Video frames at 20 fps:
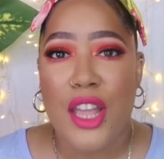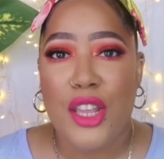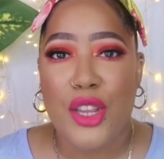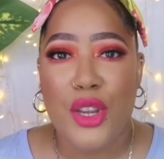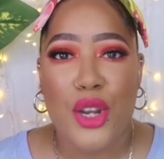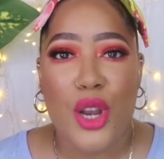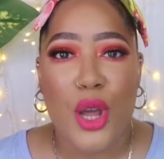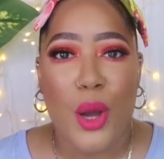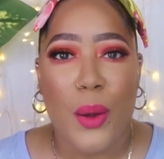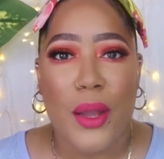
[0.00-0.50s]

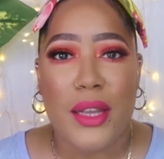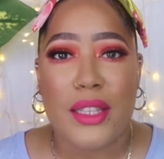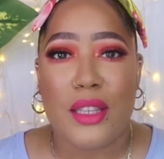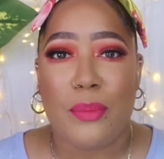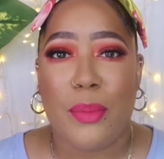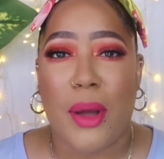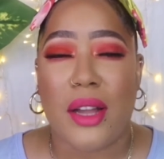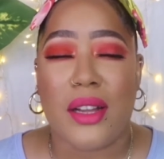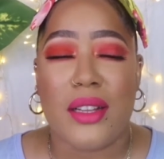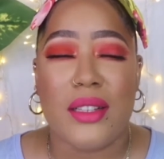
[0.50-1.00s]
you know it's
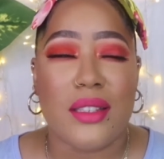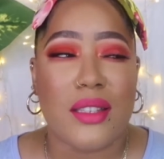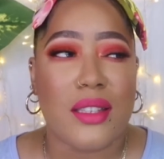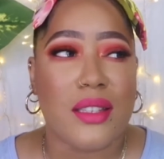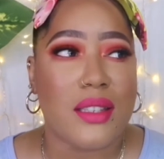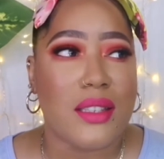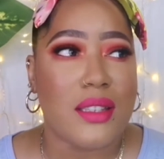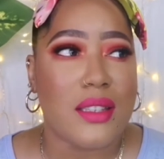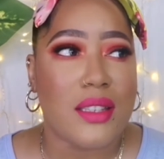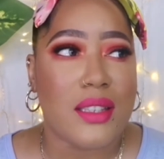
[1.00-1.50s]
about
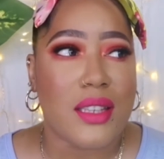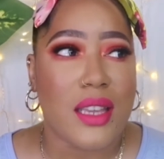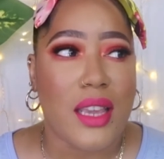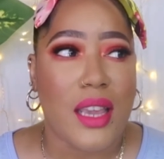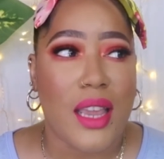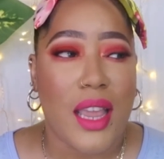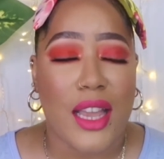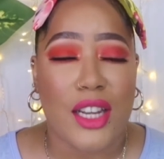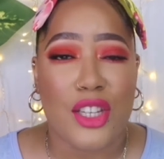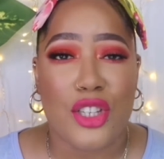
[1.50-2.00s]

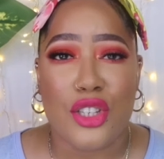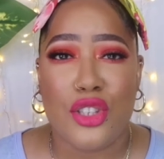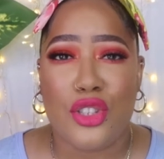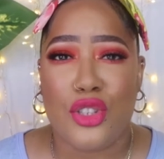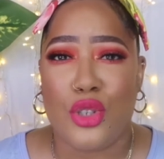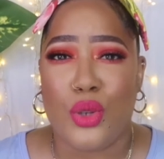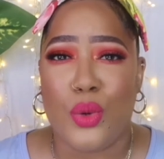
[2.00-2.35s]
consistency and just